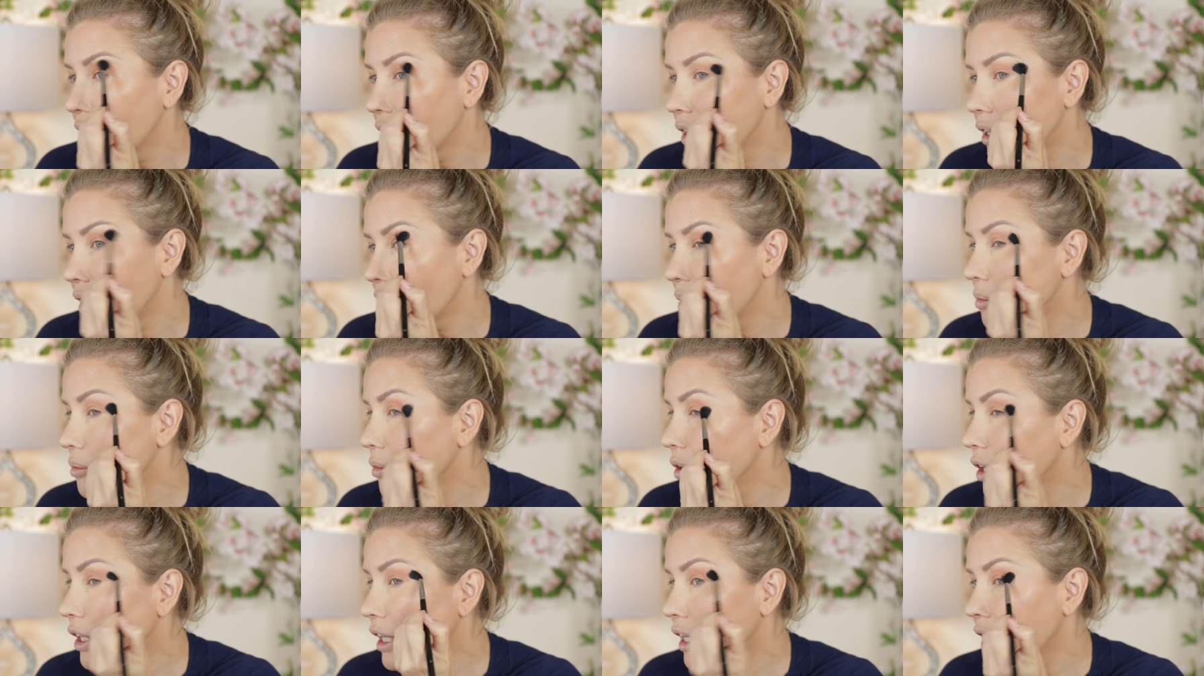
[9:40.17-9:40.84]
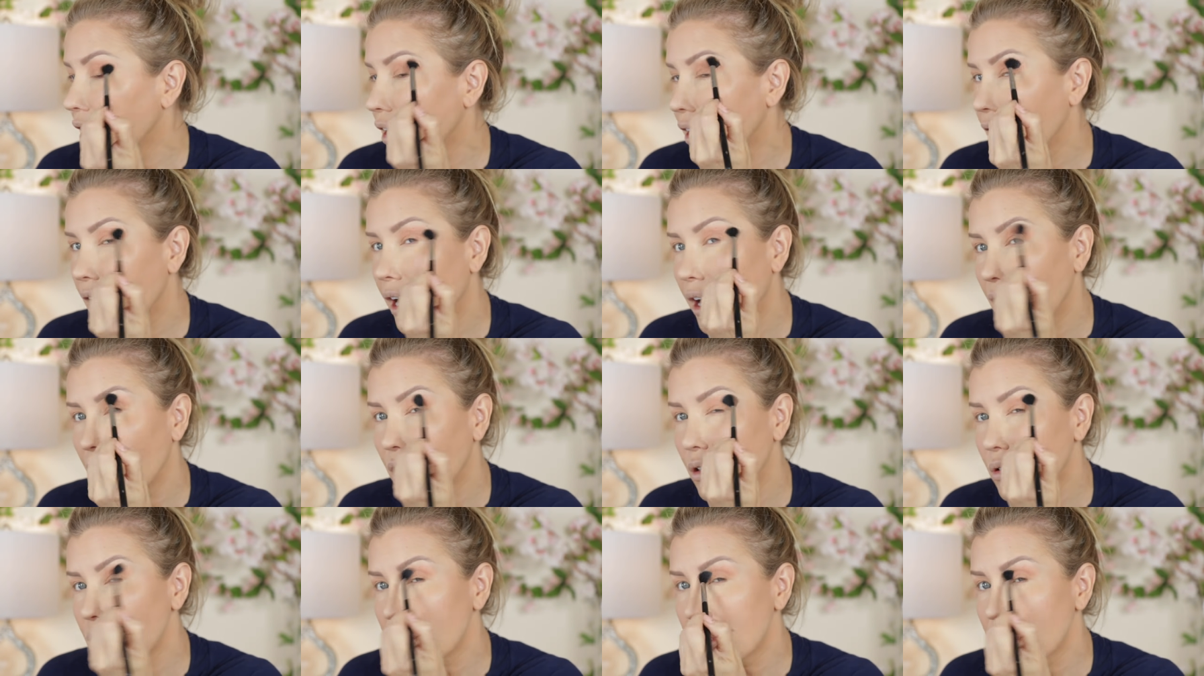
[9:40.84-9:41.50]
And I'm bringing it
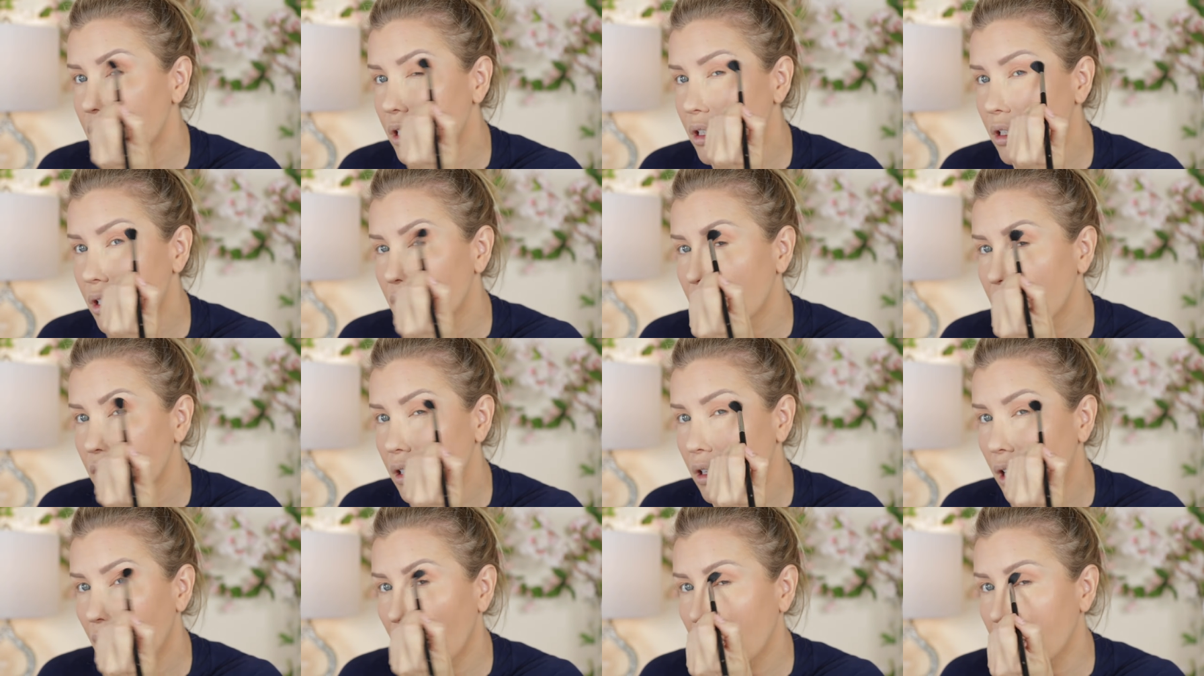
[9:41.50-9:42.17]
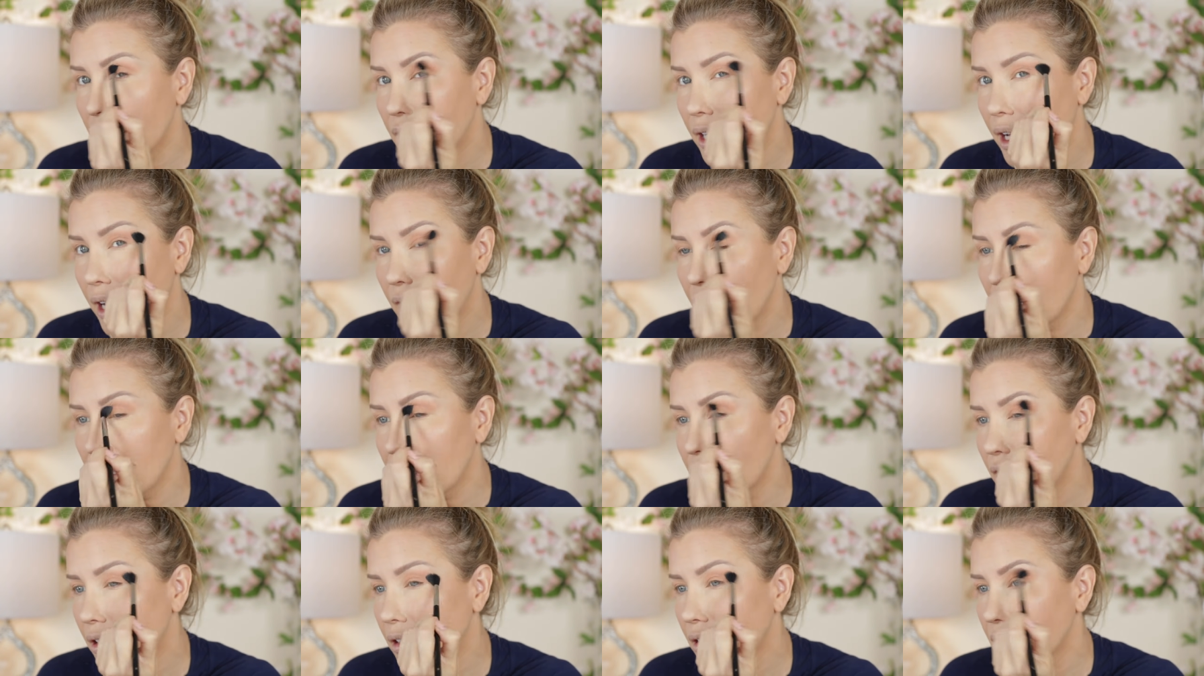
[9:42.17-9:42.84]
out on an
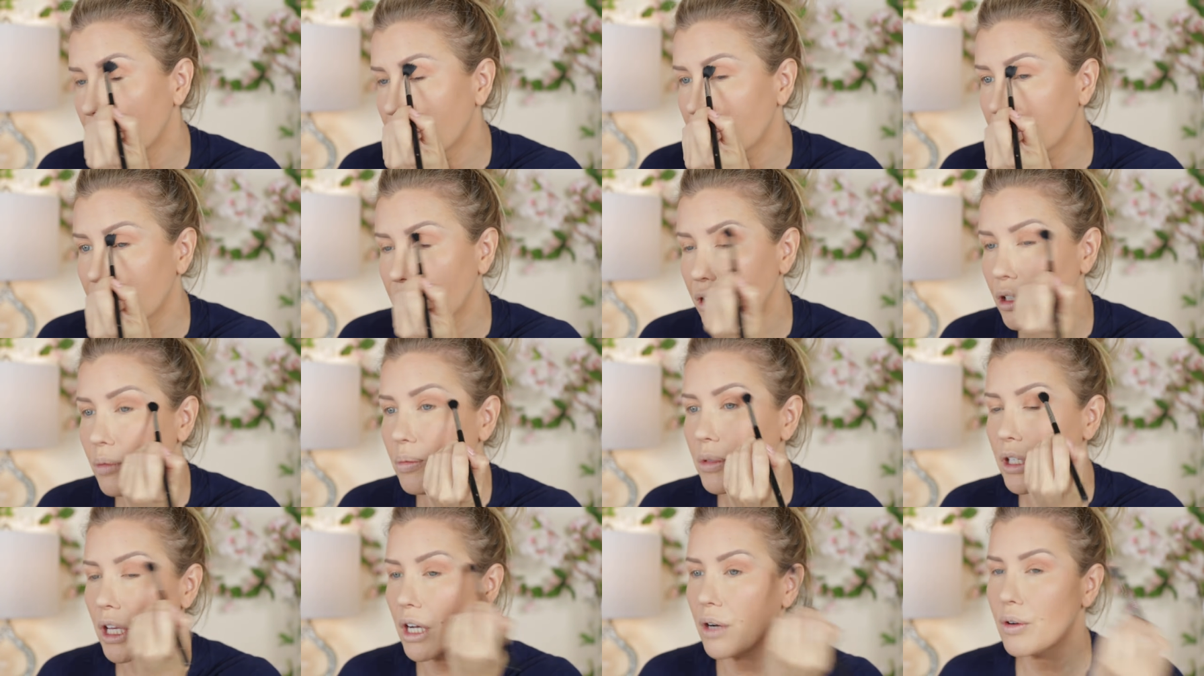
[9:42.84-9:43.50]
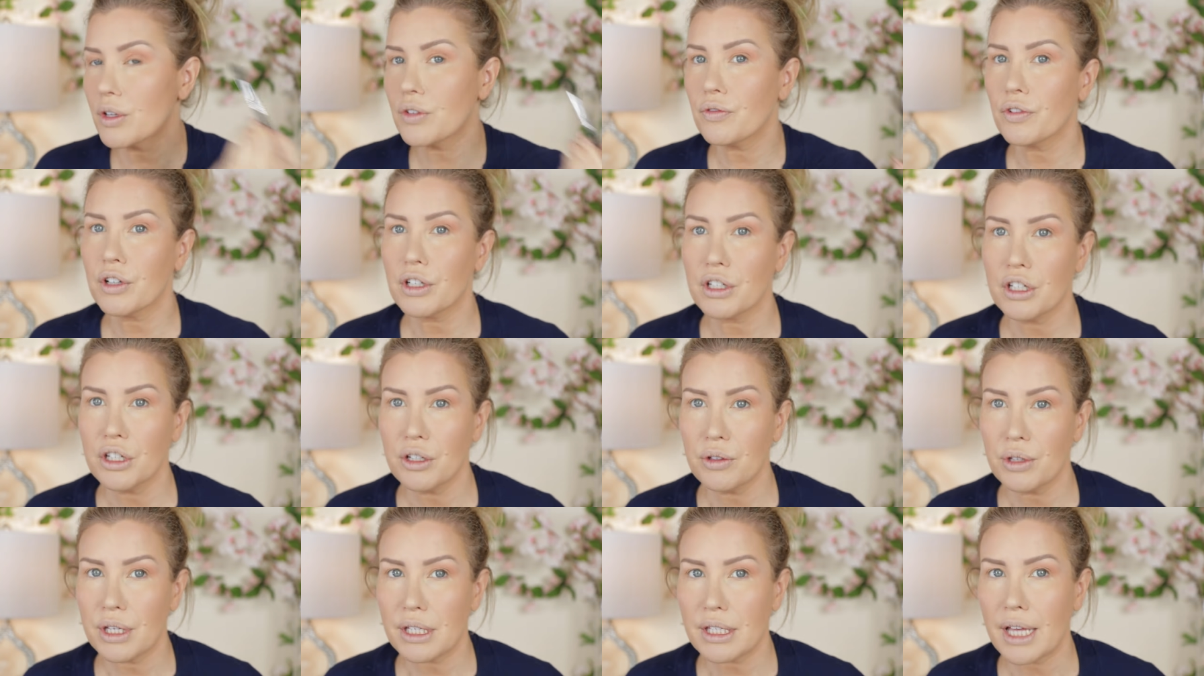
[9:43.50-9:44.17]
angle. Oops, I always forget to
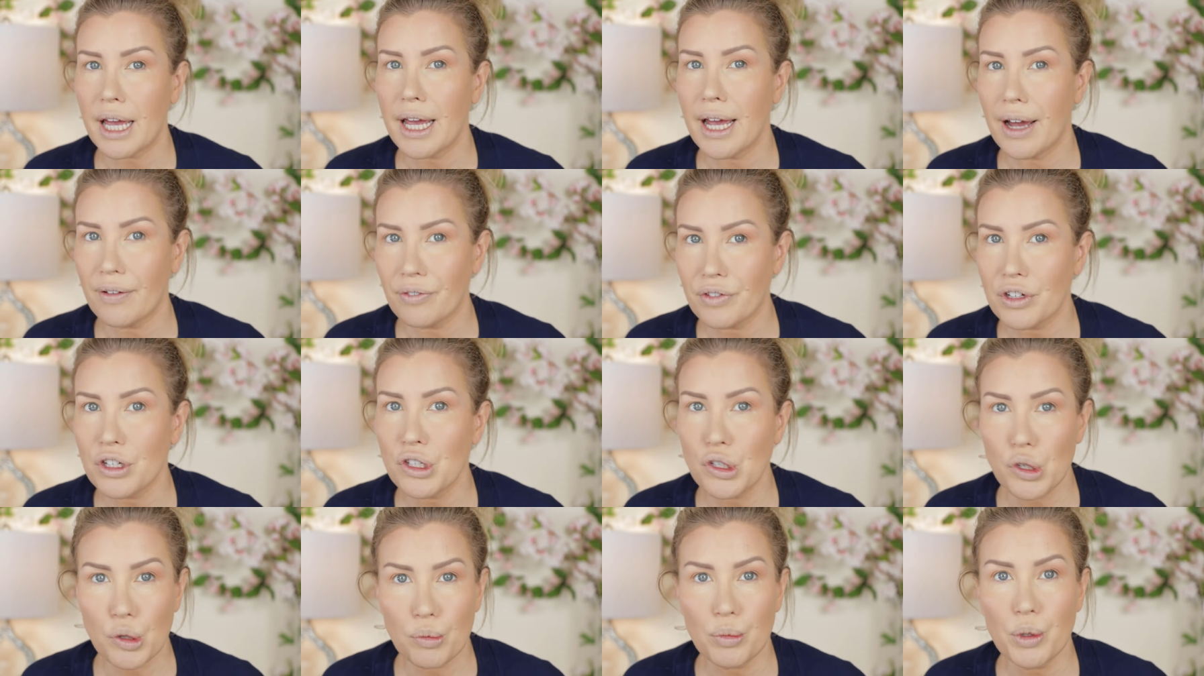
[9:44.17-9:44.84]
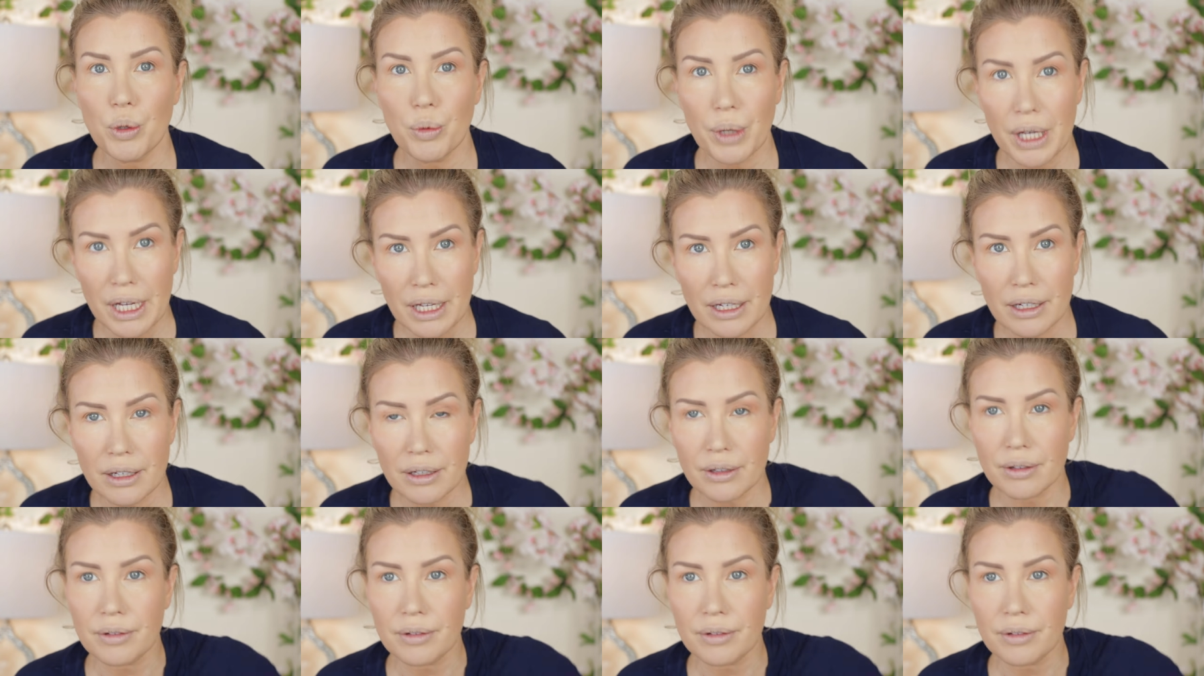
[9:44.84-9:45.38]
do this. I have to zoom you in.